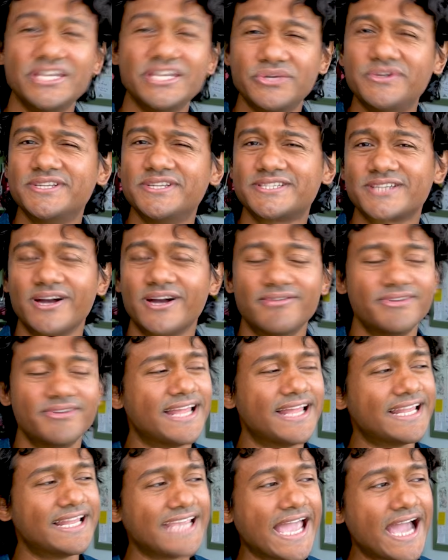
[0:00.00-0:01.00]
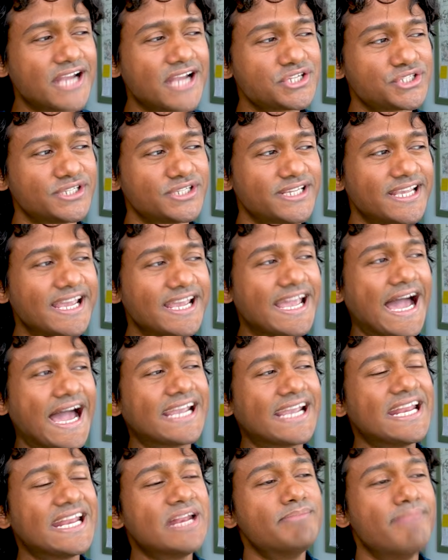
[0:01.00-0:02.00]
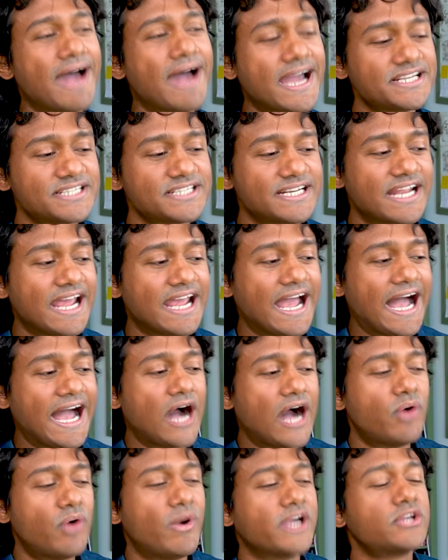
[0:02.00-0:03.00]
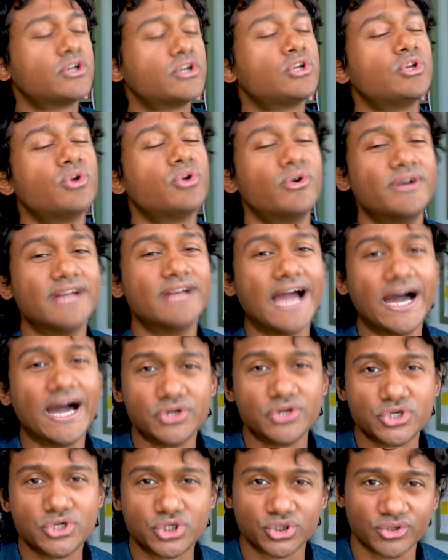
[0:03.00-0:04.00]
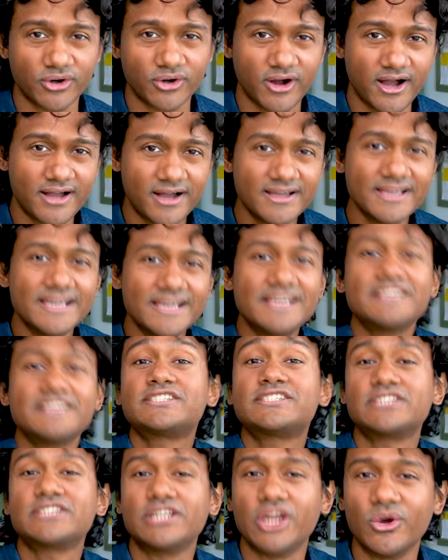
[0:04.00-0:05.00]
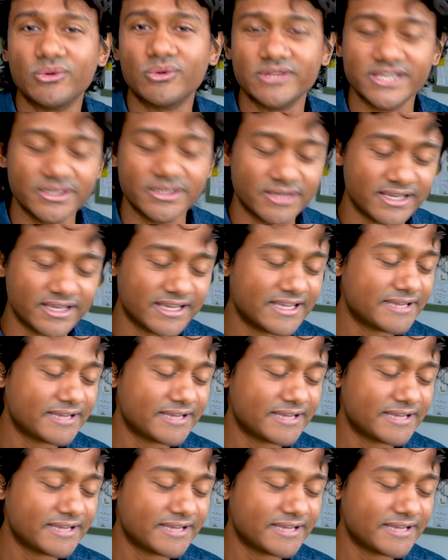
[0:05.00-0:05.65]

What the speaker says: you discover that actually, I can imagine how I could learn how to draw slowly